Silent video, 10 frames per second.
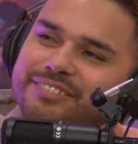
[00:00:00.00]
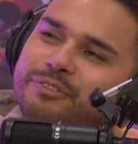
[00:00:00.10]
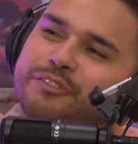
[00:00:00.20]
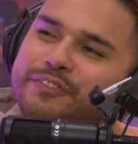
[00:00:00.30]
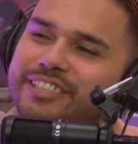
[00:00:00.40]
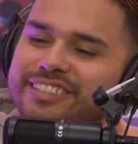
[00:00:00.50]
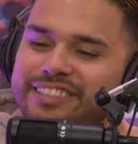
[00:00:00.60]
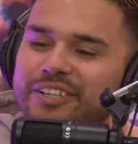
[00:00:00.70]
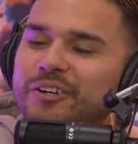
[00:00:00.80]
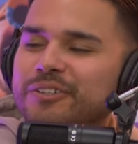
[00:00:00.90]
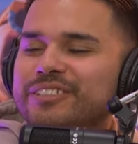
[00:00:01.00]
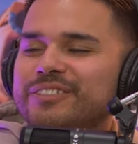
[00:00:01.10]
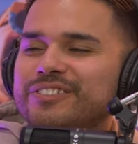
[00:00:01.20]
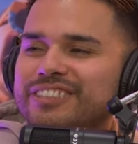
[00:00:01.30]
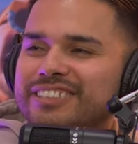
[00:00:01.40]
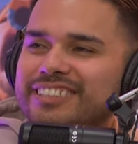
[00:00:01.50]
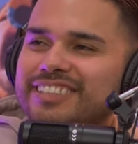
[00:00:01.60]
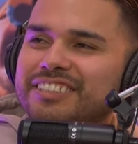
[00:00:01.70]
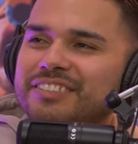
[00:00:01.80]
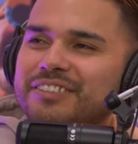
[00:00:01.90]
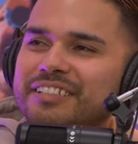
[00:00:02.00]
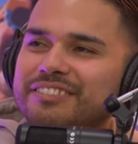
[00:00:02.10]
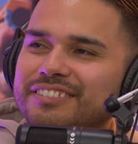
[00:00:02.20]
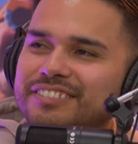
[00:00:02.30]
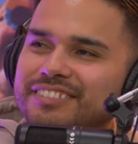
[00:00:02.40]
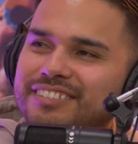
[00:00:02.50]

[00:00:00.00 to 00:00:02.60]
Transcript: what if he doesn't go or some shit? if you don't have it.